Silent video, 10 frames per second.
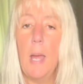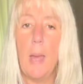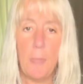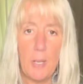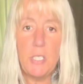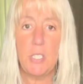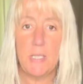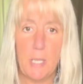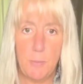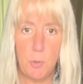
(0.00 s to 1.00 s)
And then I just
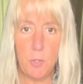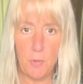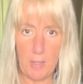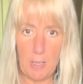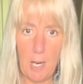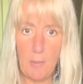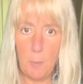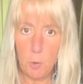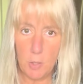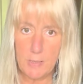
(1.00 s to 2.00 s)
let them do their thing. I let them
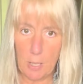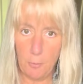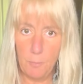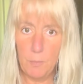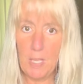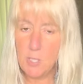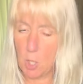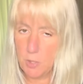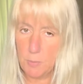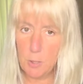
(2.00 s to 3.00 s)
cook down. I
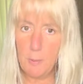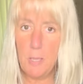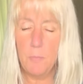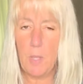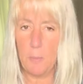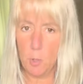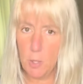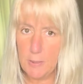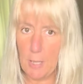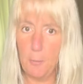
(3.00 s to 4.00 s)
salt them a little bit, let them cook
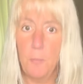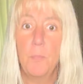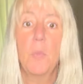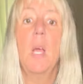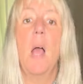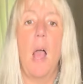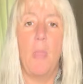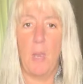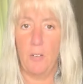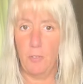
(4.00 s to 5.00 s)
down, and
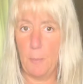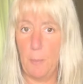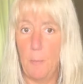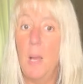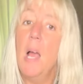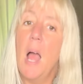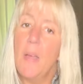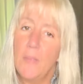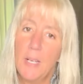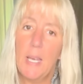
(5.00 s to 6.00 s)
then I flip them. And
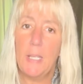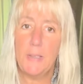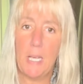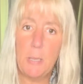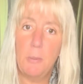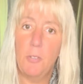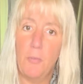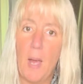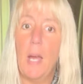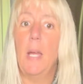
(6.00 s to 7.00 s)
then I add a tiny bit of
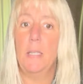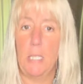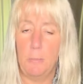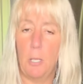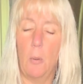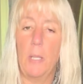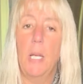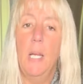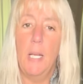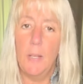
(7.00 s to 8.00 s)
fat and keep going.
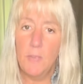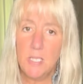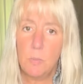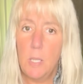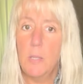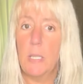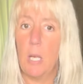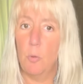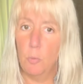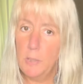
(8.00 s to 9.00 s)
In this way, they get
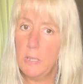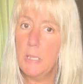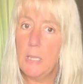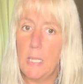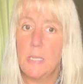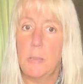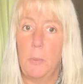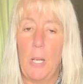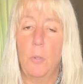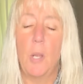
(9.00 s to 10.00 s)
really nicely
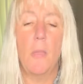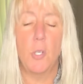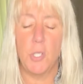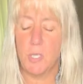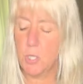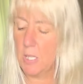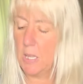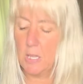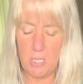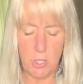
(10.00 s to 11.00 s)
browned and they're just
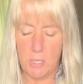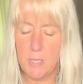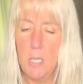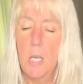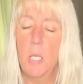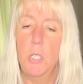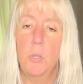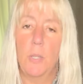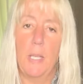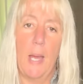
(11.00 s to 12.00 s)
delicious. You
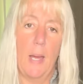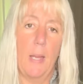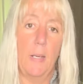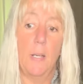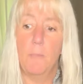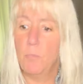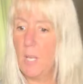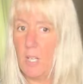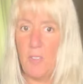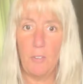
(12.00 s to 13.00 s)
can add
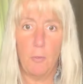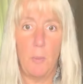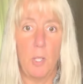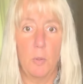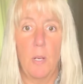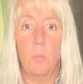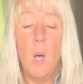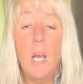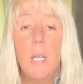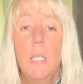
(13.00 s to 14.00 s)
anything from a little red
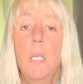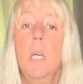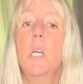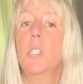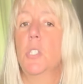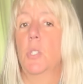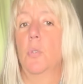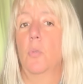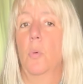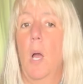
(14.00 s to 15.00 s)
wine
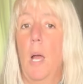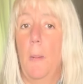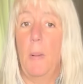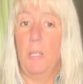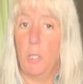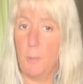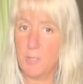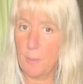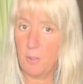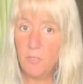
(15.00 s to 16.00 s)
to a little
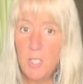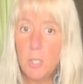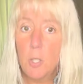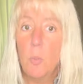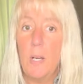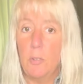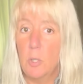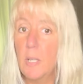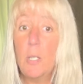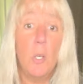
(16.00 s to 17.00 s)
balsamic vinegar, whatever you
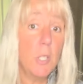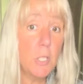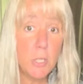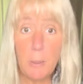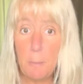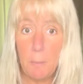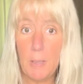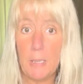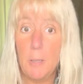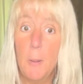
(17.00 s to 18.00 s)
like, or you can just keep them
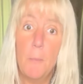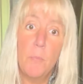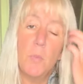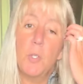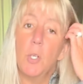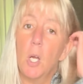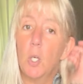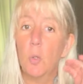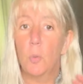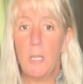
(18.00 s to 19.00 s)
plain. They're a
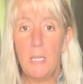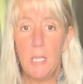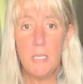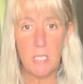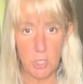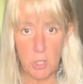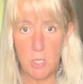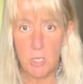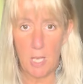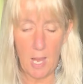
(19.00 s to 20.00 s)
great addition
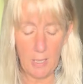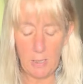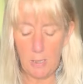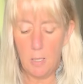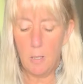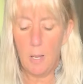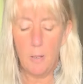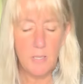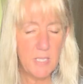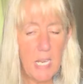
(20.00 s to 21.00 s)
to any
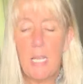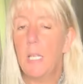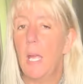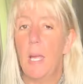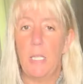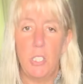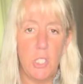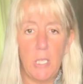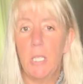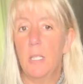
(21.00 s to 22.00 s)
steak, any
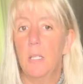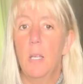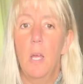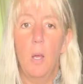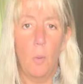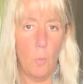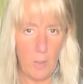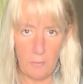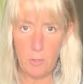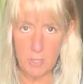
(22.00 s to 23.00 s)
chicken,
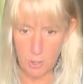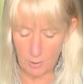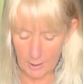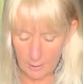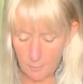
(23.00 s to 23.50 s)
whatever it is you like.